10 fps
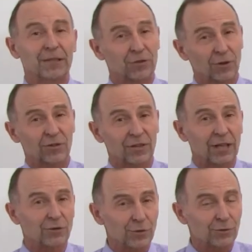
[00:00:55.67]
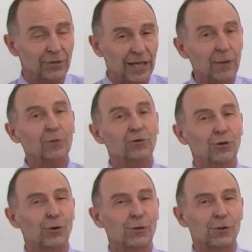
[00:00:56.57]
So stay tuned, and we'll
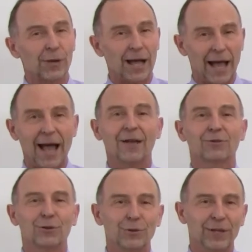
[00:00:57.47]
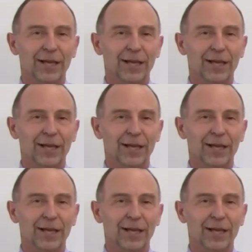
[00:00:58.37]
show you how to do